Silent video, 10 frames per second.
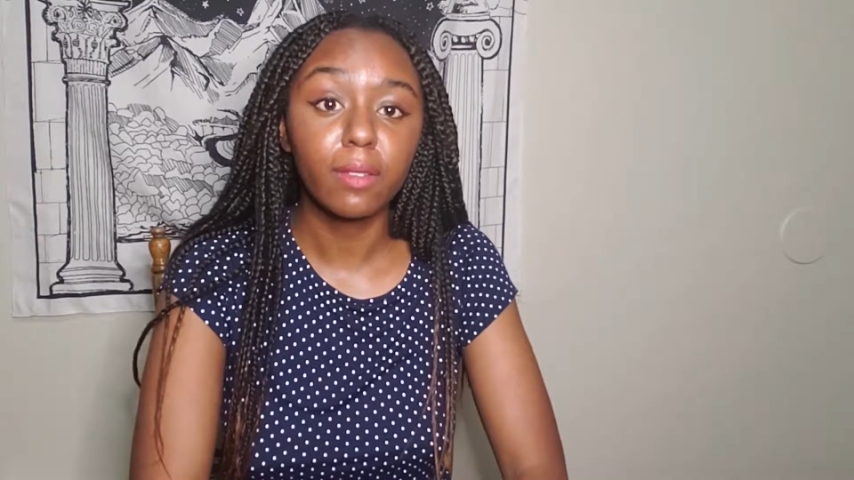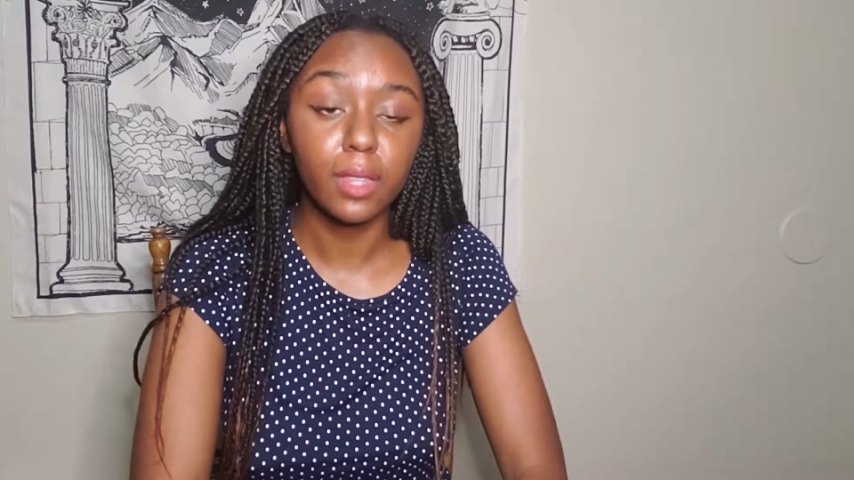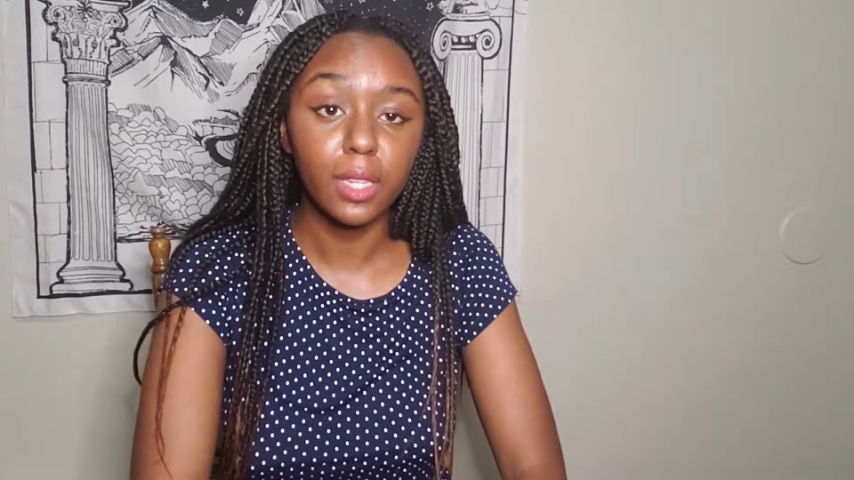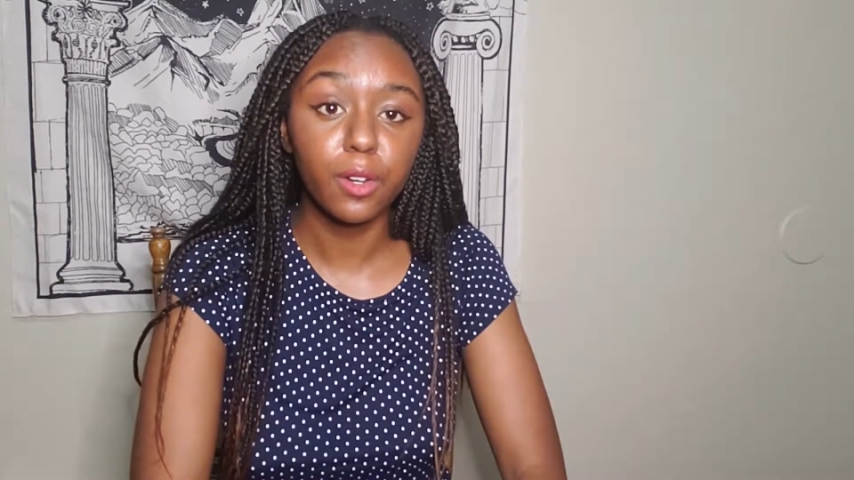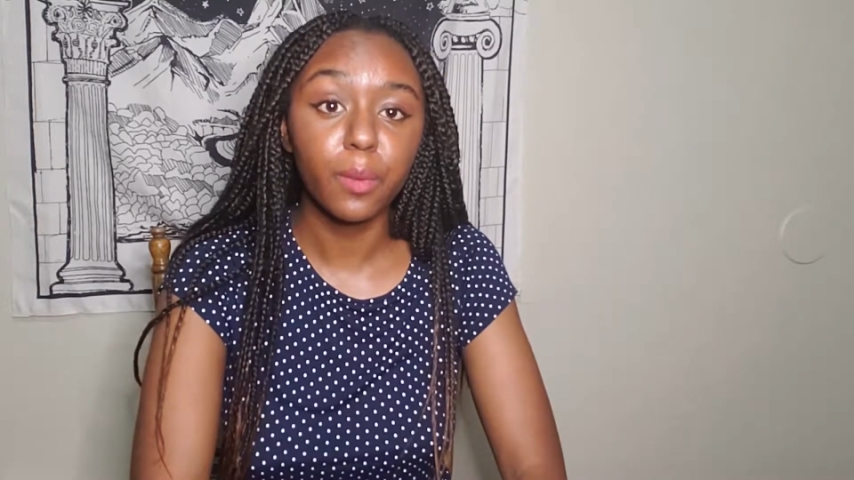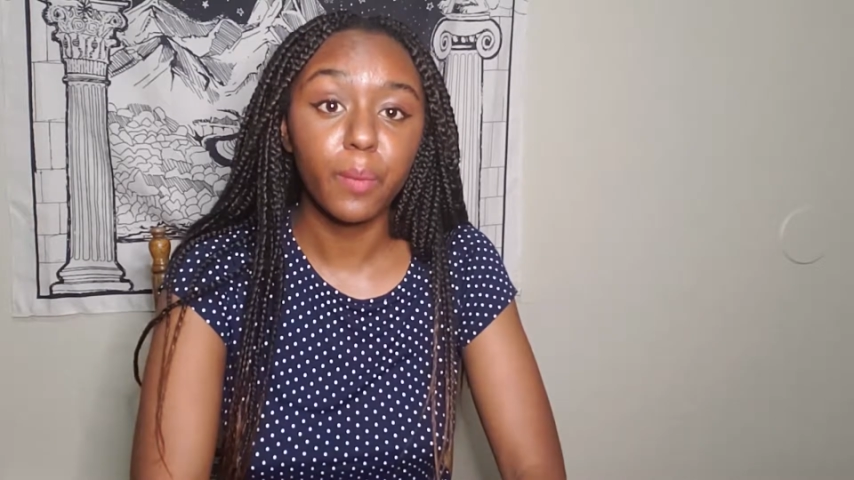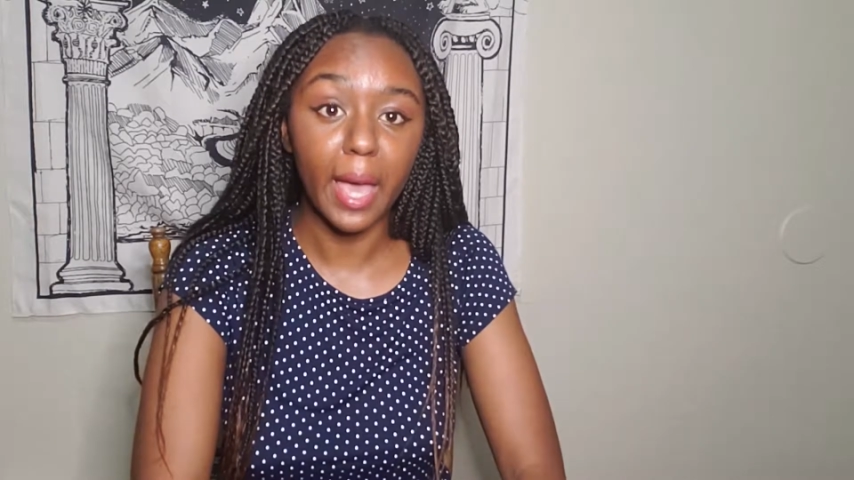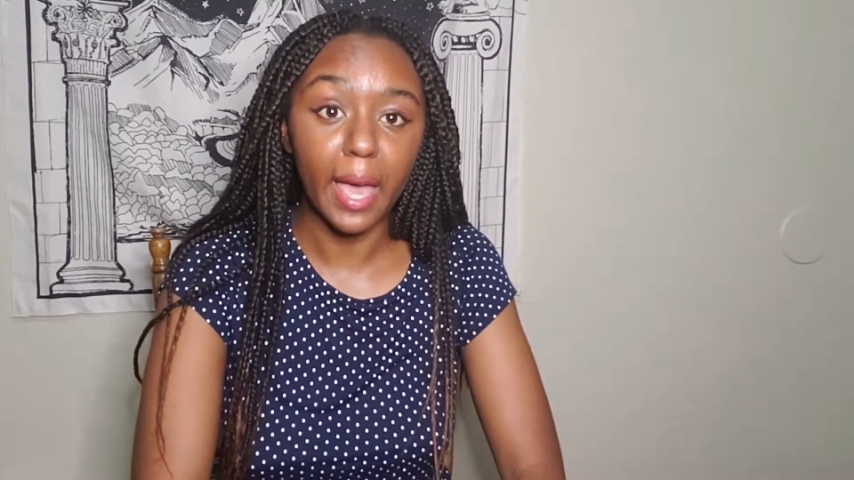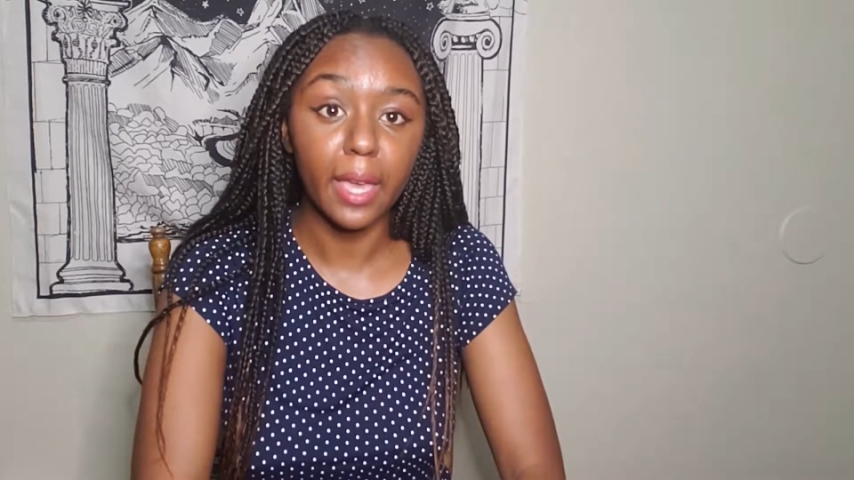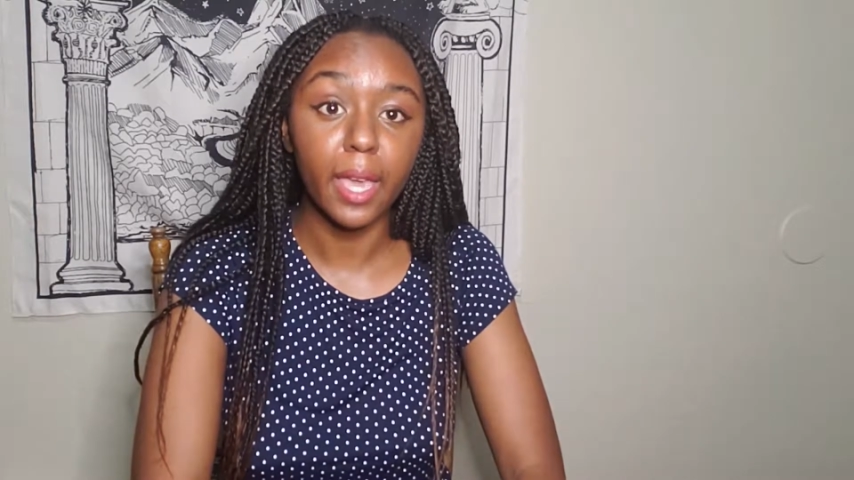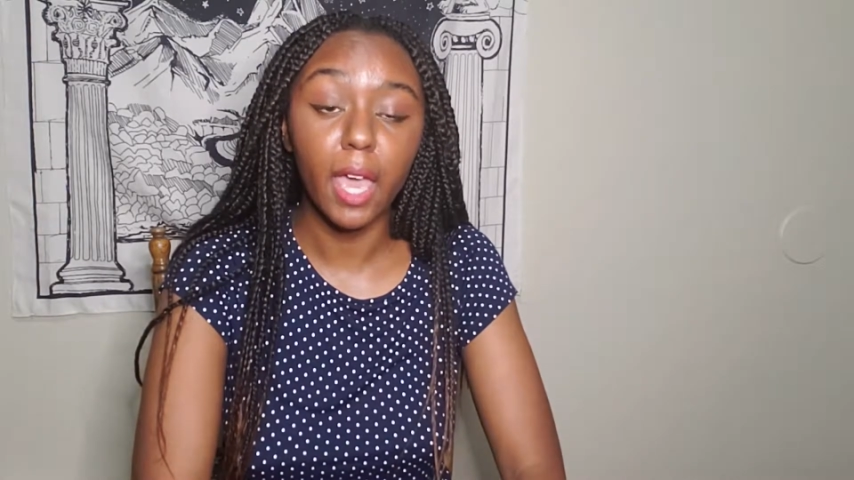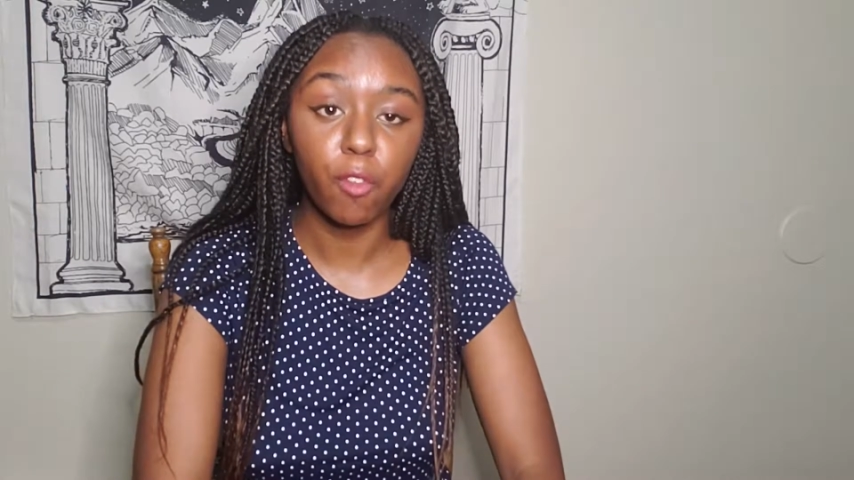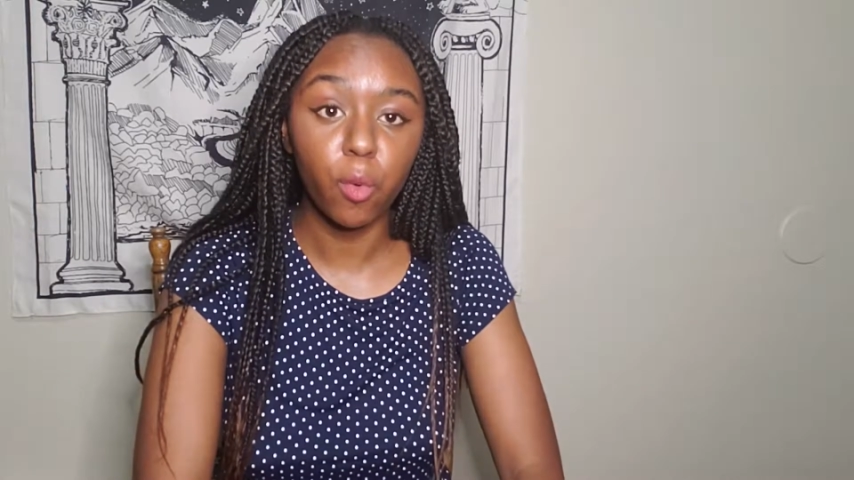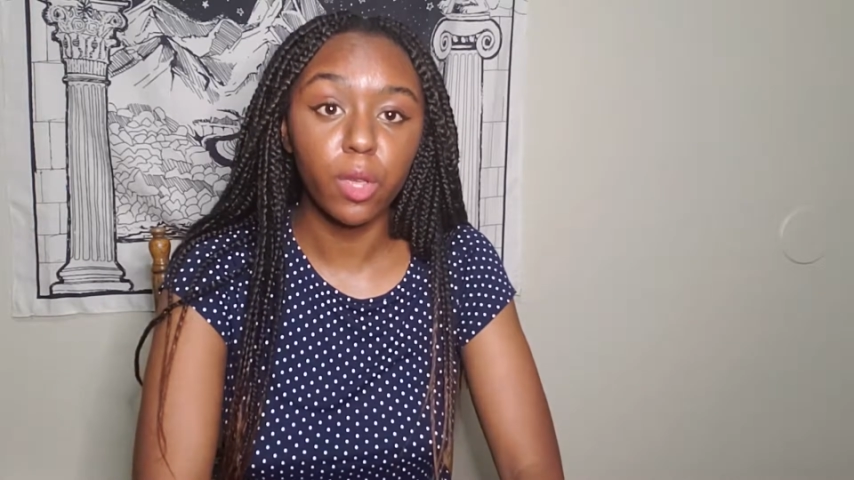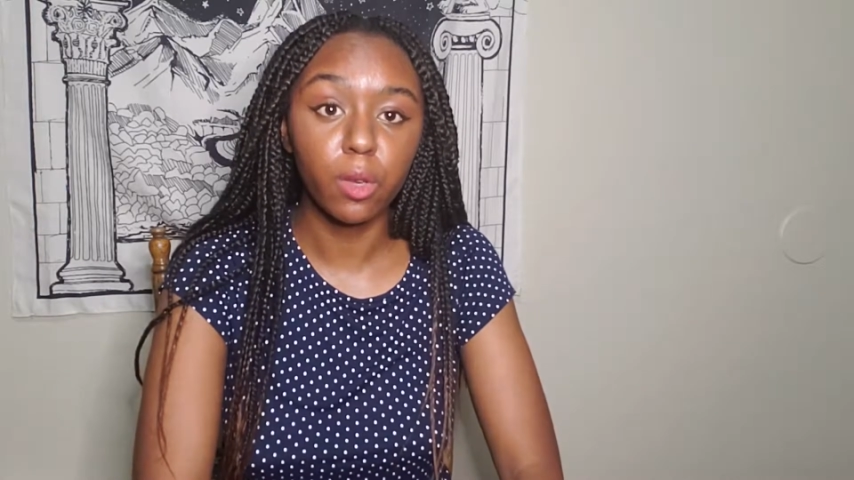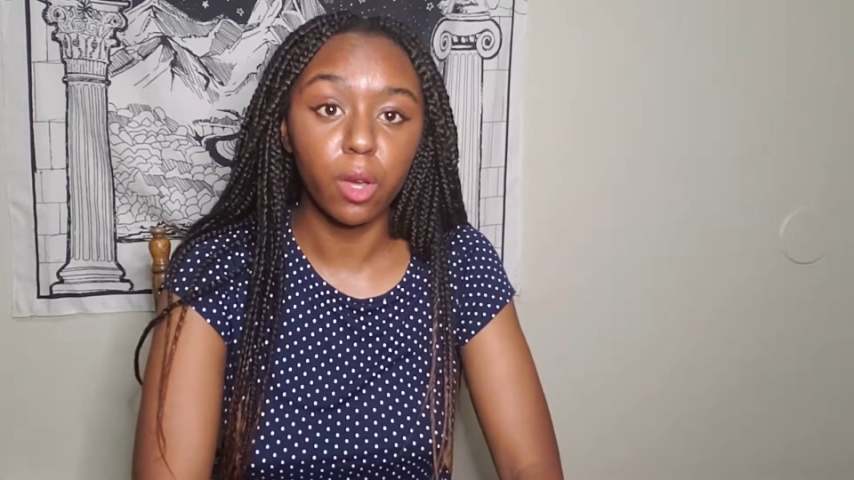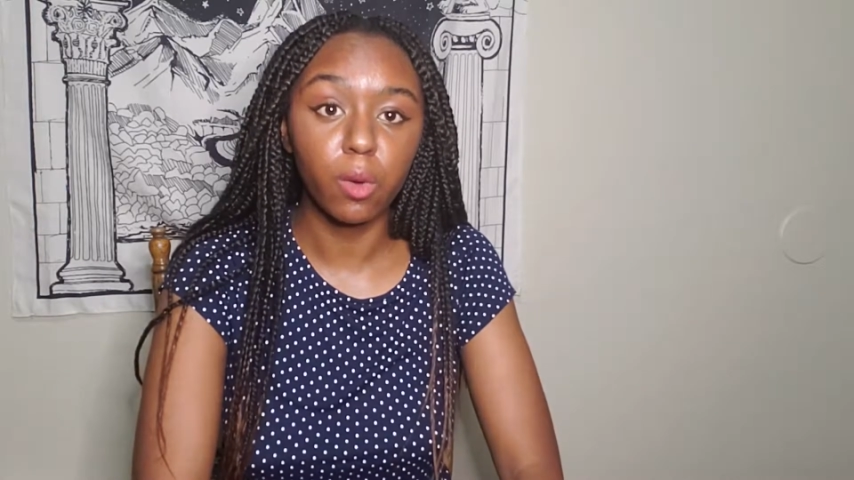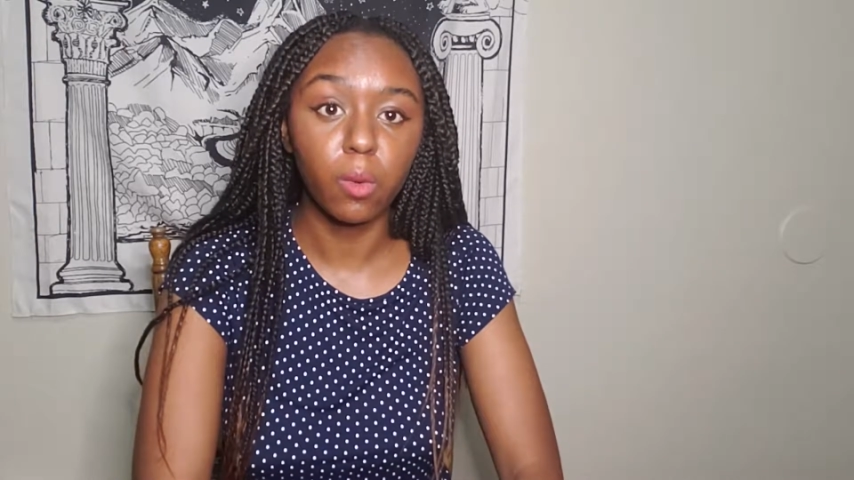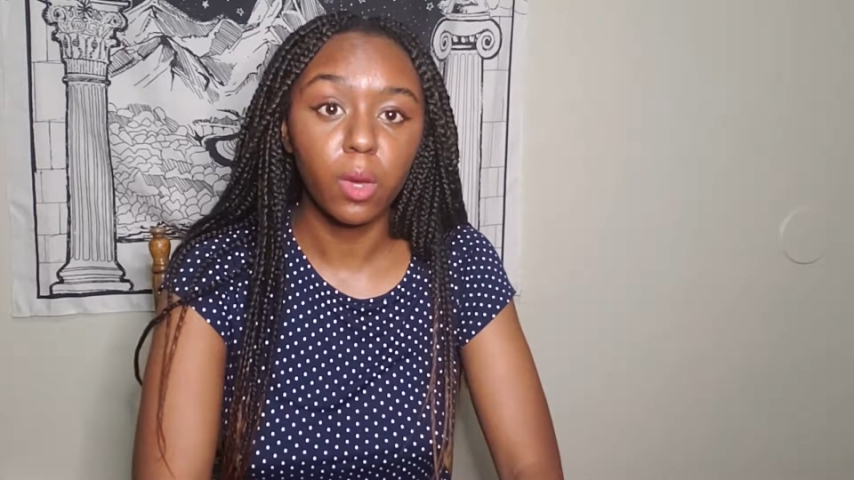liter bag everywhere you go.